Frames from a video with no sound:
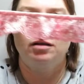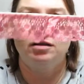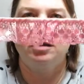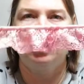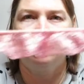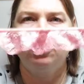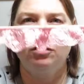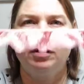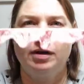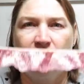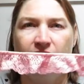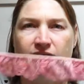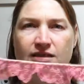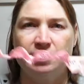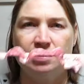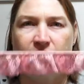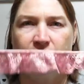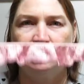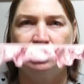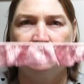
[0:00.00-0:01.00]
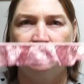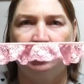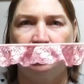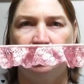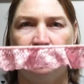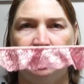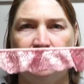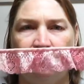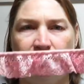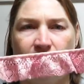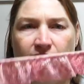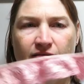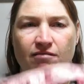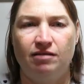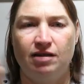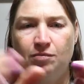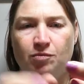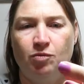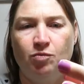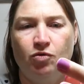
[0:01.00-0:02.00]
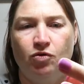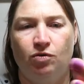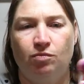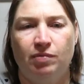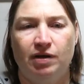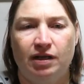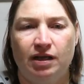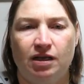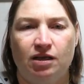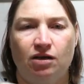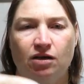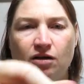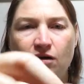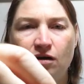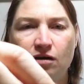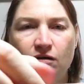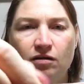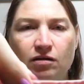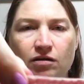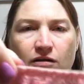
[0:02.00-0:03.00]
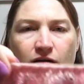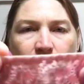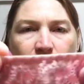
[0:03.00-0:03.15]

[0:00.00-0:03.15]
they're quite decent length, some are more, but then you got